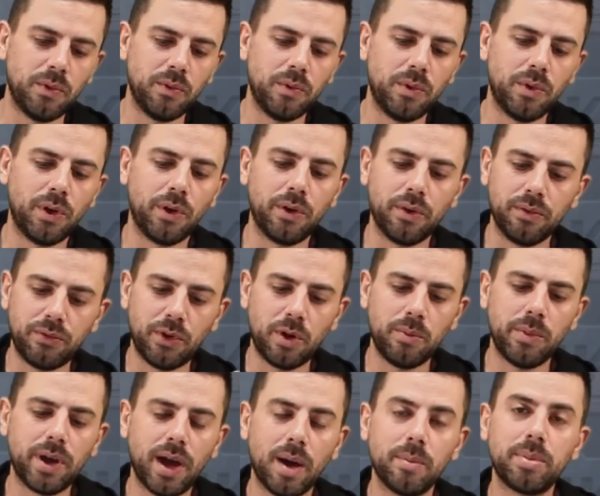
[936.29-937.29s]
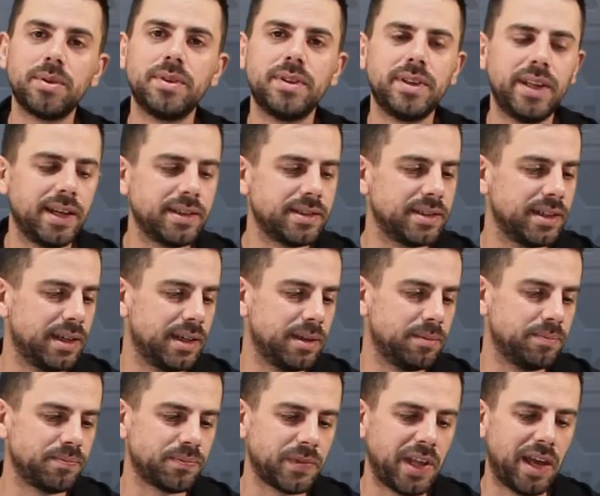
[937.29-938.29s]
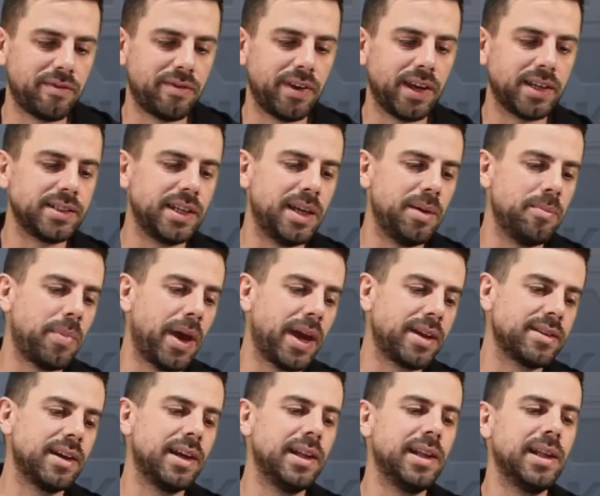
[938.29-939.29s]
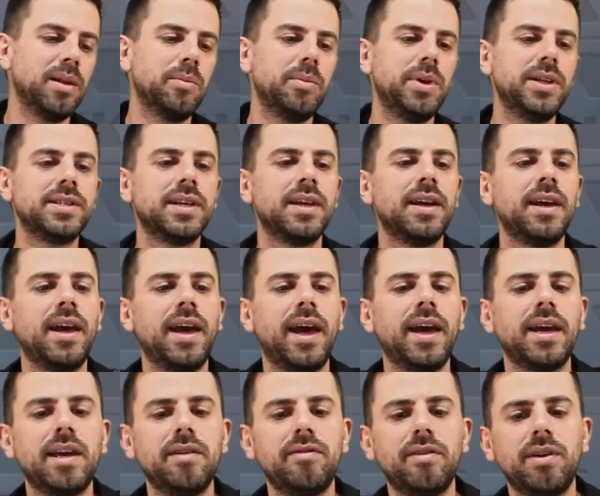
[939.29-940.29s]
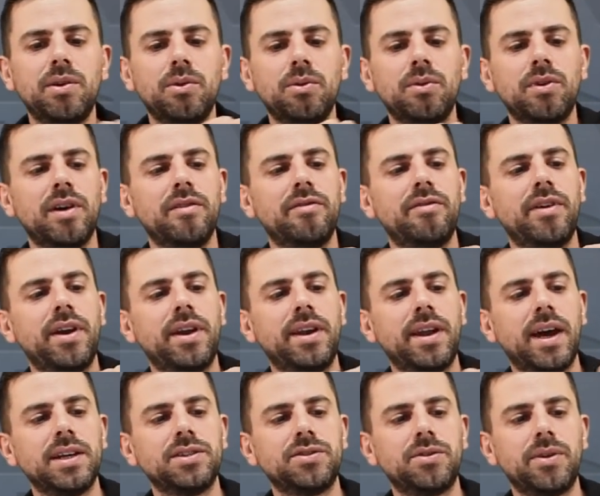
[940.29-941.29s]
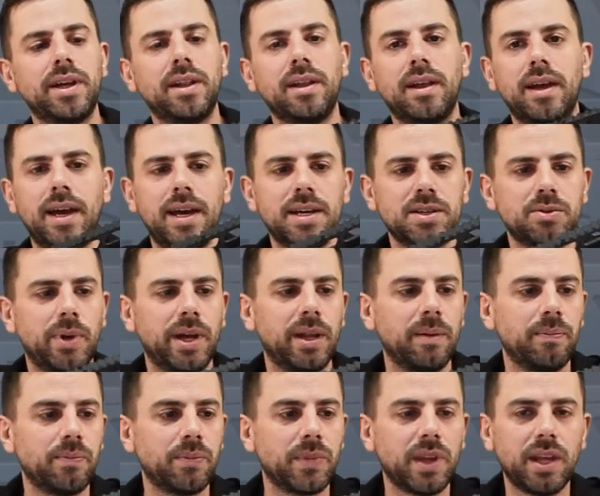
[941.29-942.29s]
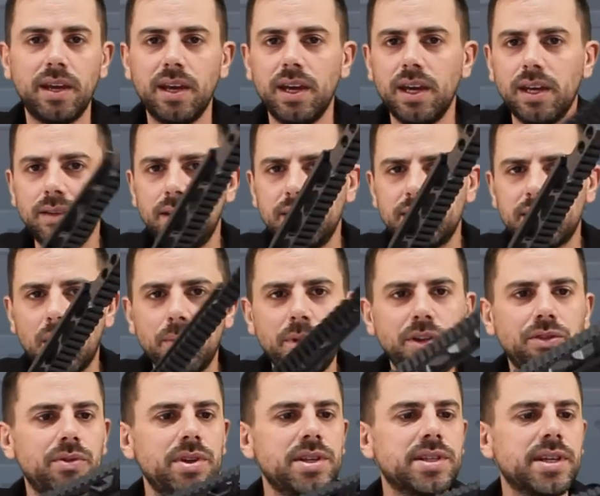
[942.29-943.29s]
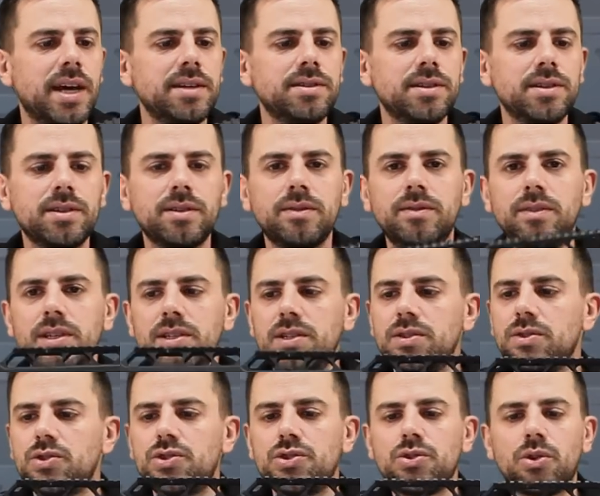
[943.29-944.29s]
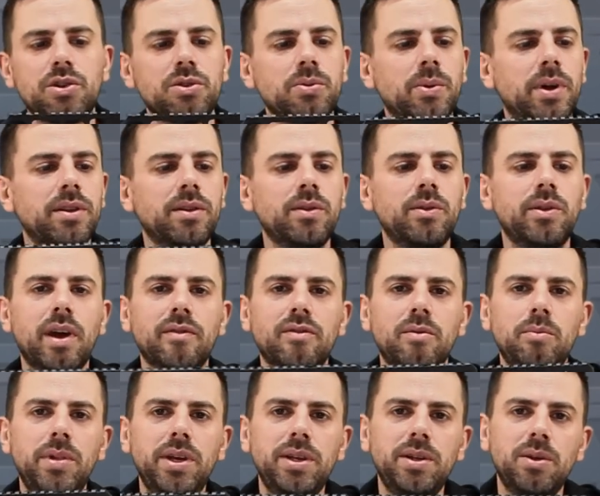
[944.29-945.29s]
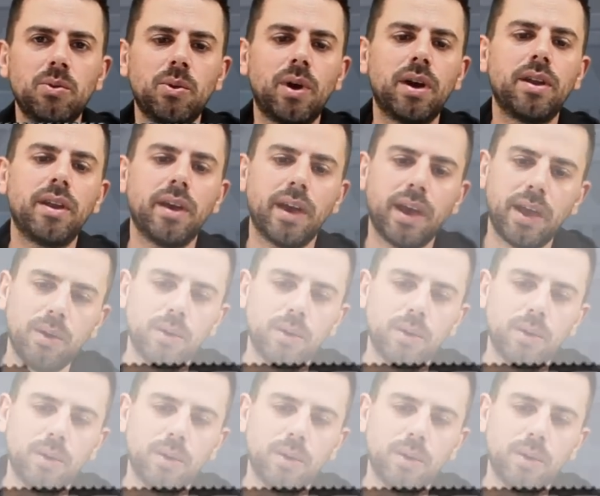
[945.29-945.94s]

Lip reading: firming up that FX Impact a little bit and giving you a very nice rail as well. These come in 3 sizes. This is the short one, you have a medium one, and you